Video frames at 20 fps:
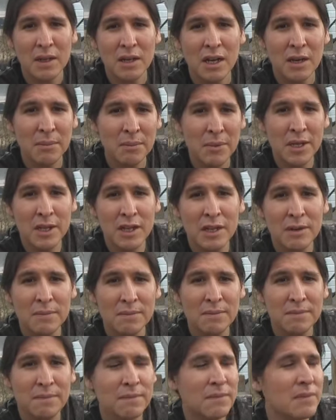I mean,
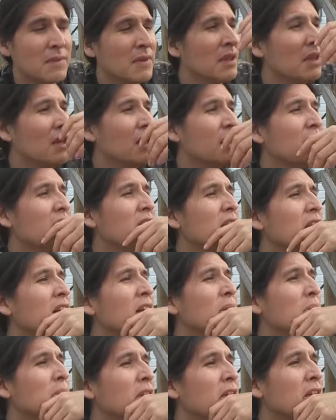I
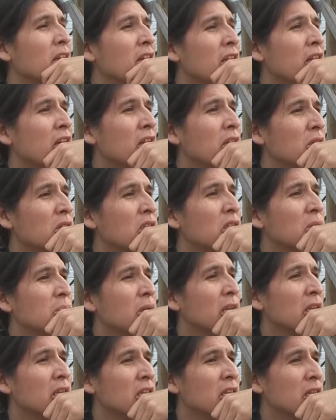kind of
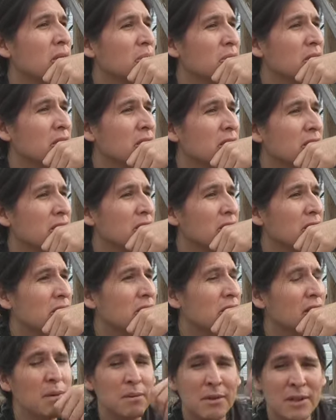respect that, but
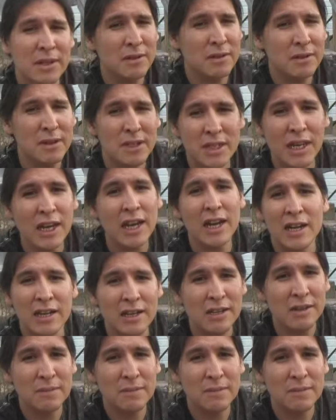yeah,